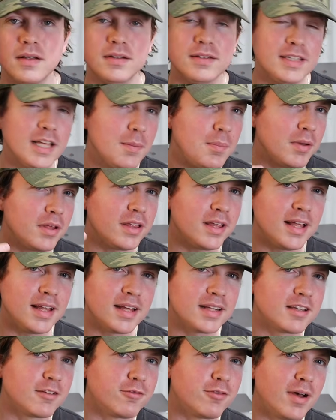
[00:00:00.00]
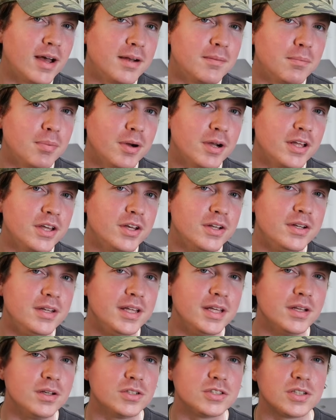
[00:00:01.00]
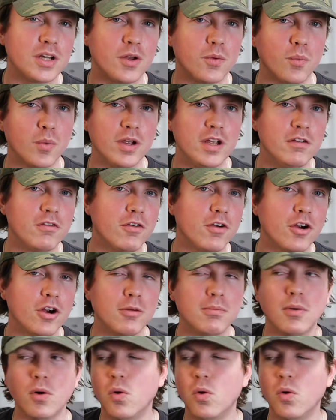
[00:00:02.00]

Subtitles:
Typically I like to find pretty good deals on Reverb